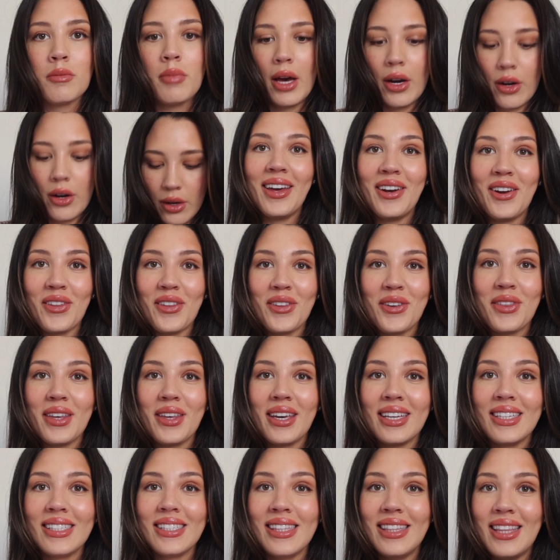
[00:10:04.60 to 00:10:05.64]
better. Another
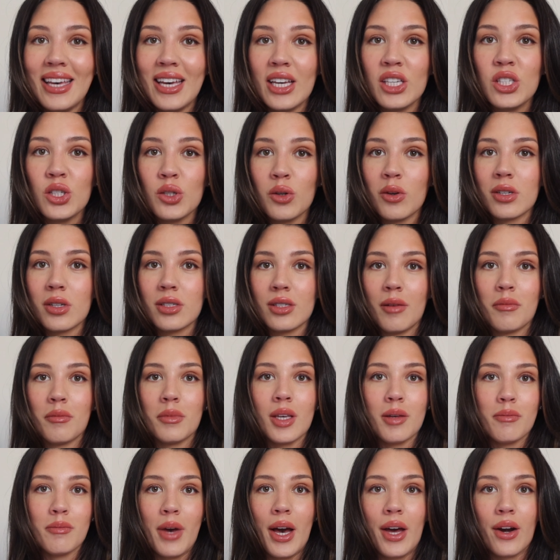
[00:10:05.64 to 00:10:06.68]
thing is this or
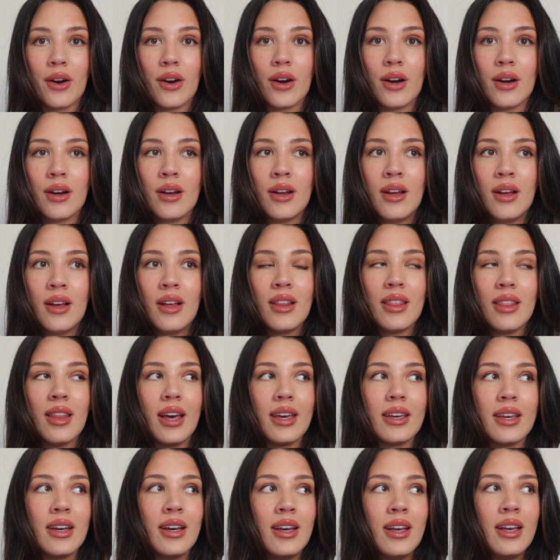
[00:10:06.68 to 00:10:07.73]
something better.
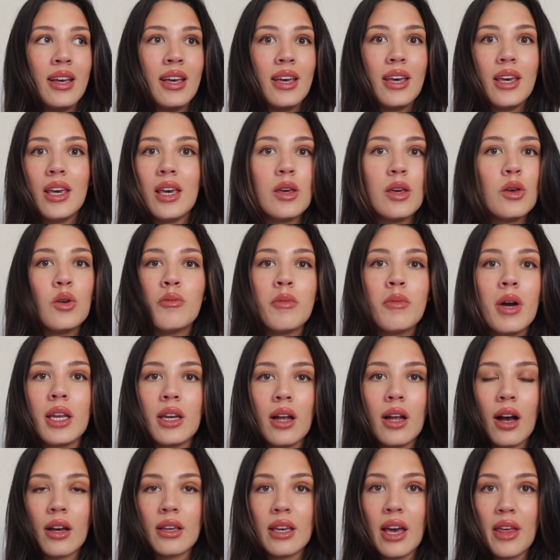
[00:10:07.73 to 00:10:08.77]
Like, you might
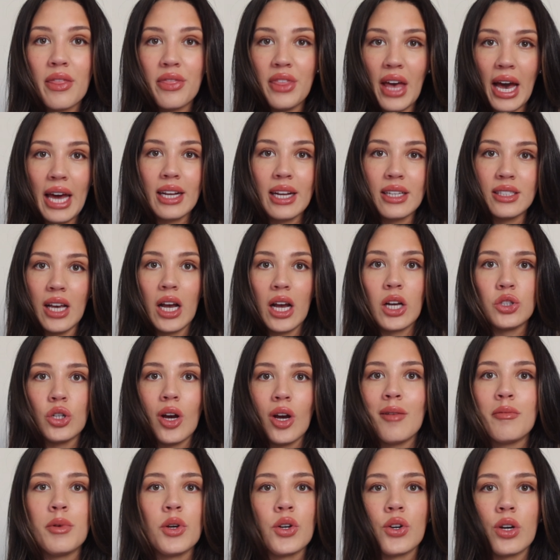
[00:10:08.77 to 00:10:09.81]
not get that exact
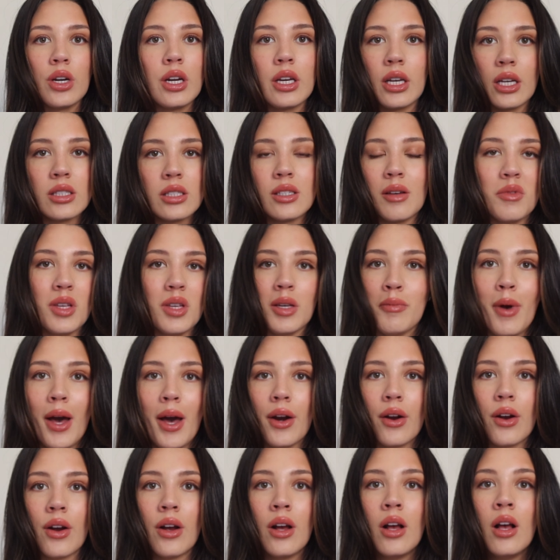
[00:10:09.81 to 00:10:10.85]
job, you're gonna get something
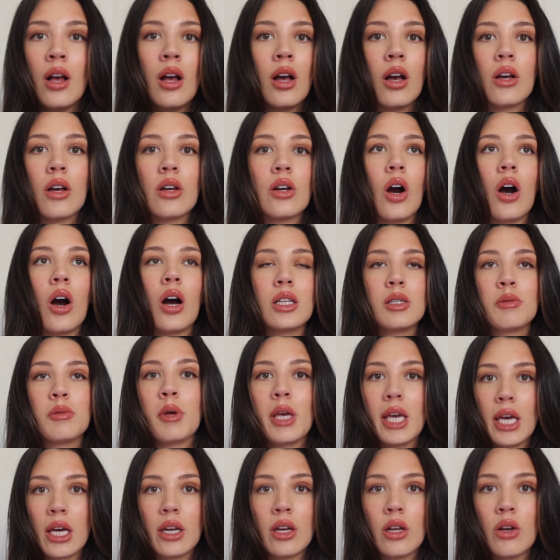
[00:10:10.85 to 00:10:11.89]
better. God's
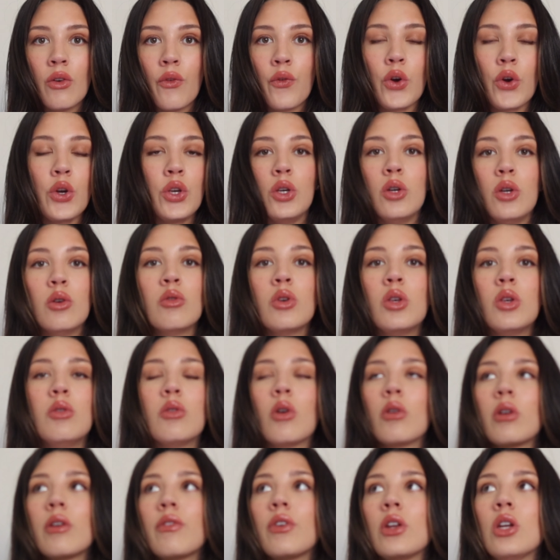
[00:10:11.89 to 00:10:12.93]
plan for you, you
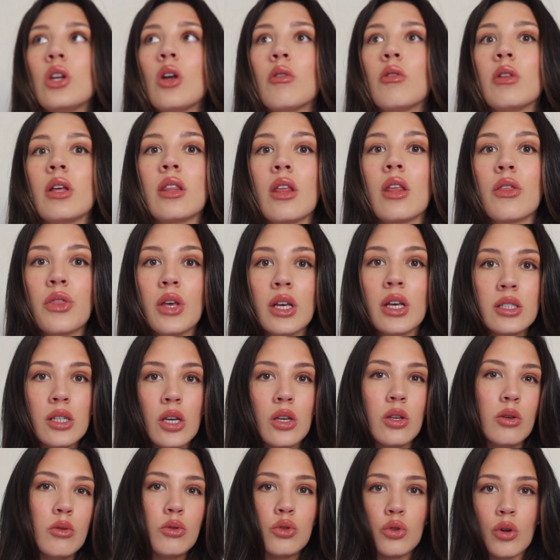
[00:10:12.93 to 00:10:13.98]
don't even know, like the things that
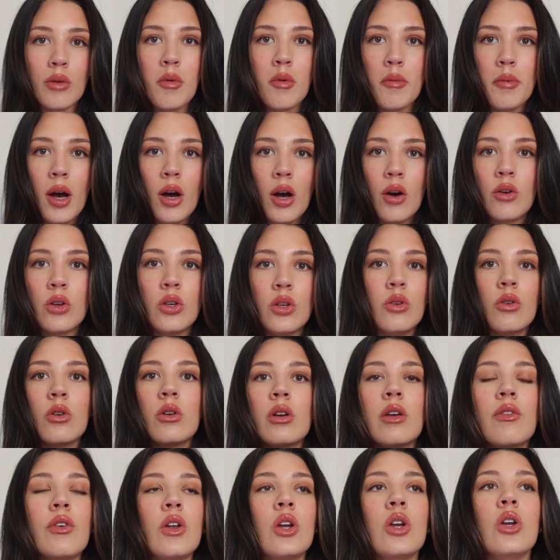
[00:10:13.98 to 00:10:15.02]
you dream about, you don't
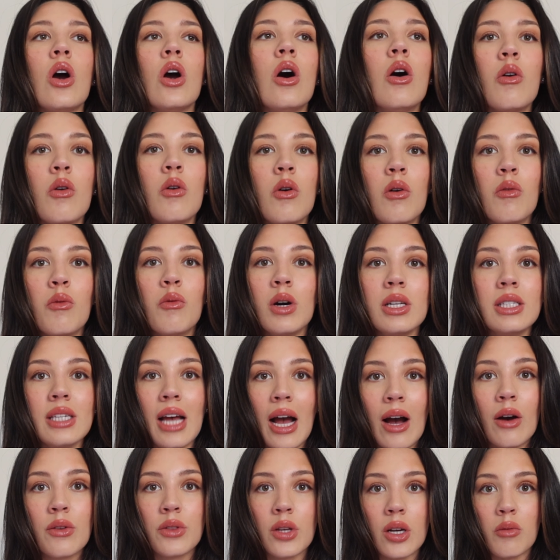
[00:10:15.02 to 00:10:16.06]
even know what's
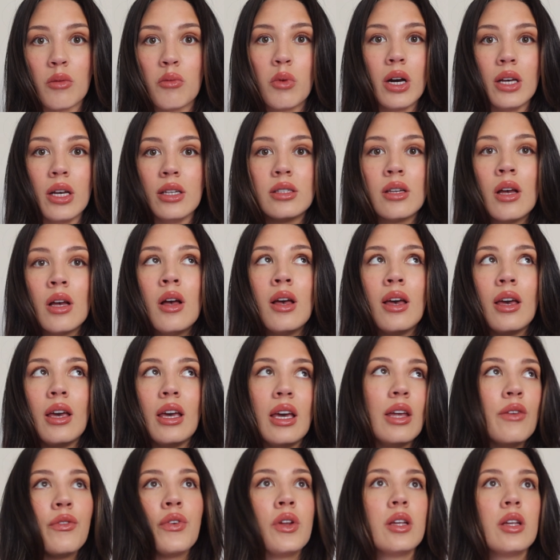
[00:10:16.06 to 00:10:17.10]
out there, what is
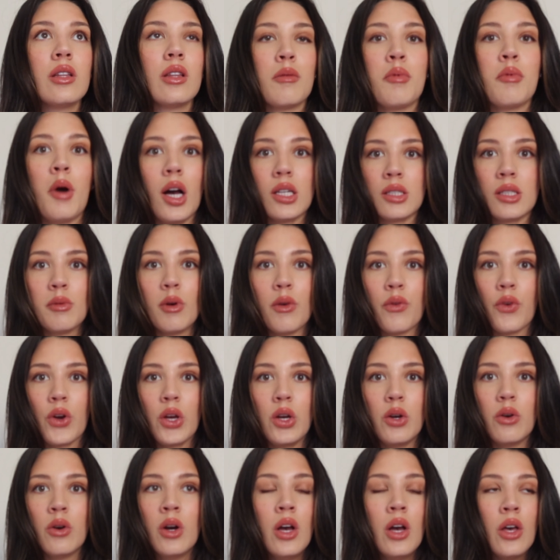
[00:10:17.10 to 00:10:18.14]
infinitely possible for
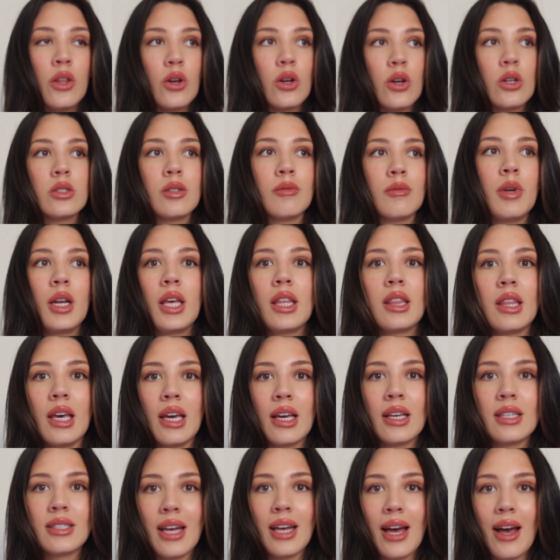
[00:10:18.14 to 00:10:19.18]
you. There are so many
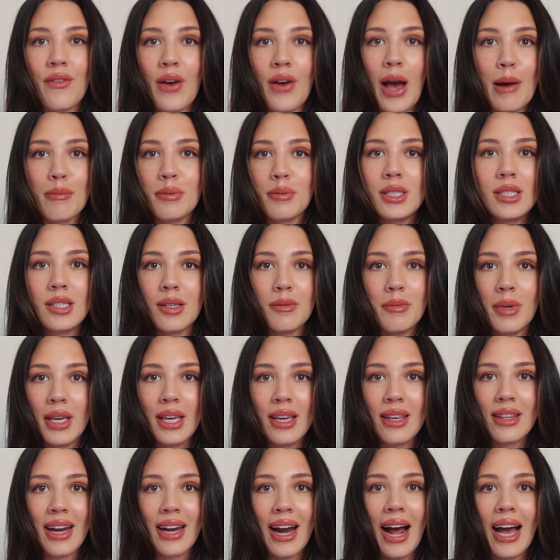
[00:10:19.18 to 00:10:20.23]
things that have happened to
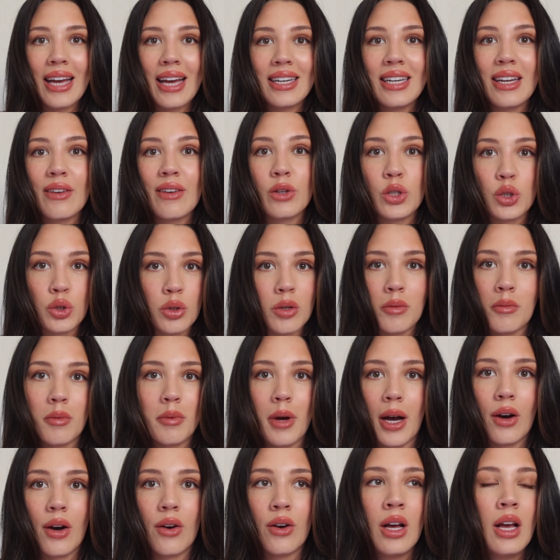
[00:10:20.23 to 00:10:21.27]
me that I didn't even dream
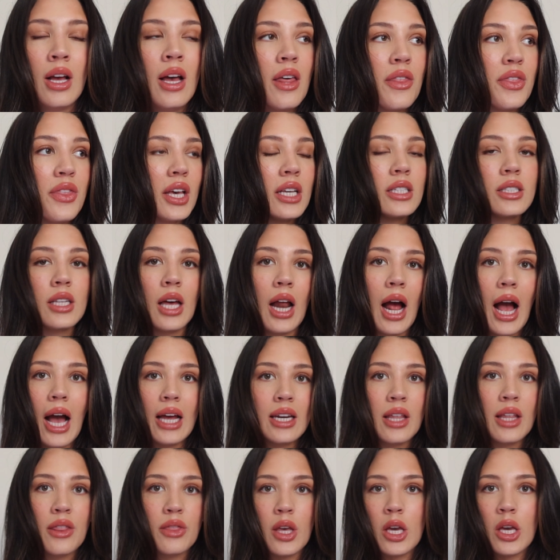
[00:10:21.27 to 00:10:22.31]
about. Things that I
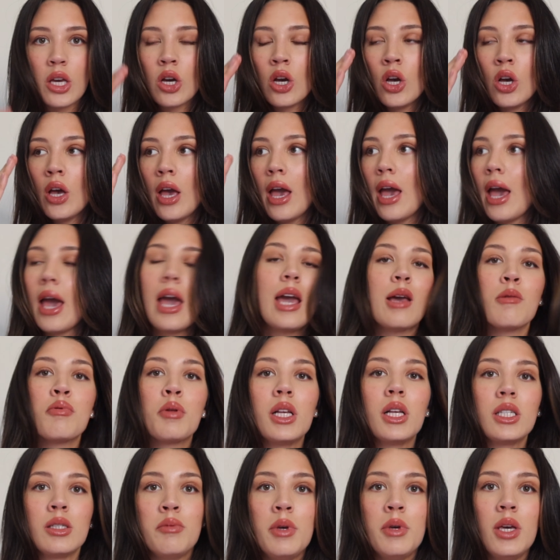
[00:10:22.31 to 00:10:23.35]
didn't think A
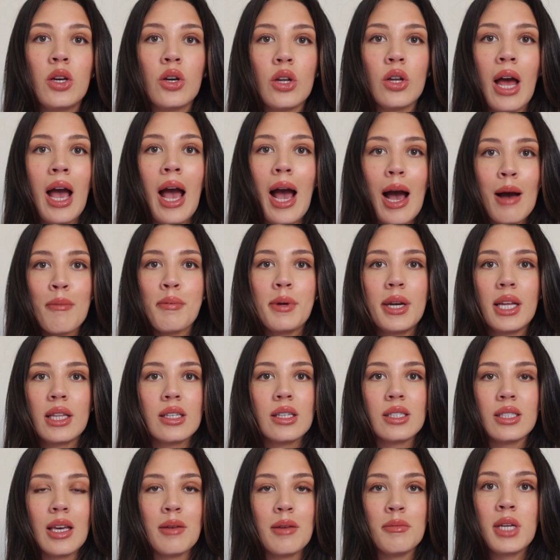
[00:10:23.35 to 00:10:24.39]
plus B could happen at
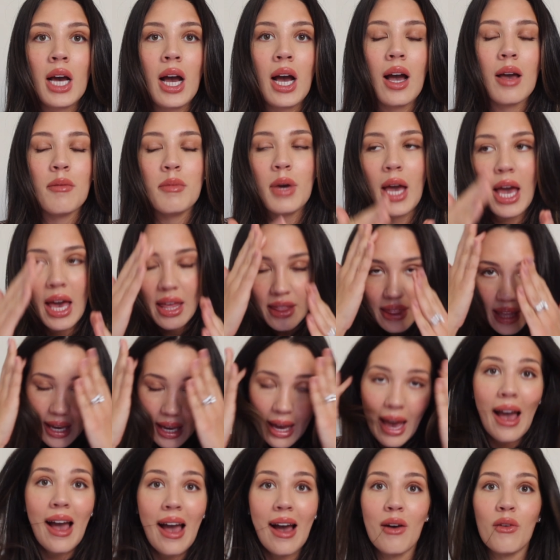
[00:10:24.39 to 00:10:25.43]
the same time, and they
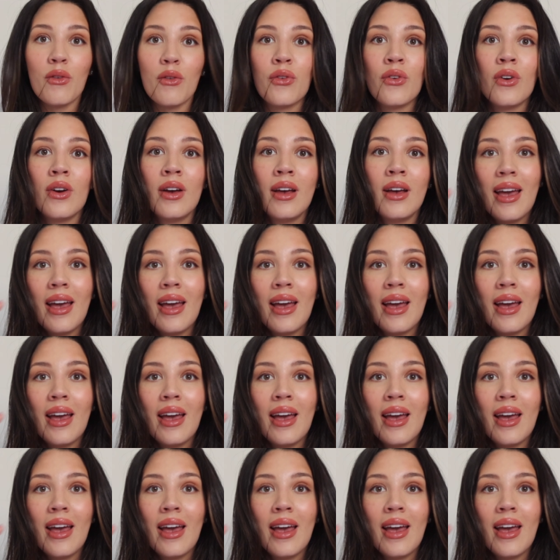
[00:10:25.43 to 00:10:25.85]
have.